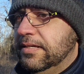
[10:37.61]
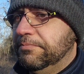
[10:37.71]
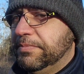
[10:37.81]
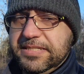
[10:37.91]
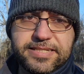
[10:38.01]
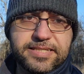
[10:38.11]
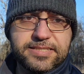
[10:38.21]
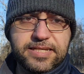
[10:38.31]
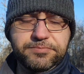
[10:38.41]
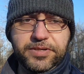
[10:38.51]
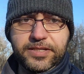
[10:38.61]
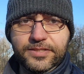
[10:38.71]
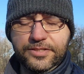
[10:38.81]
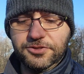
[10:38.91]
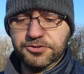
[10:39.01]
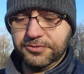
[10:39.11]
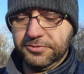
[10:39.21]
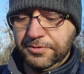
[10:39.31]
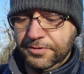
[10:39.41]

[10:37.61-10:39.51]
best next step is to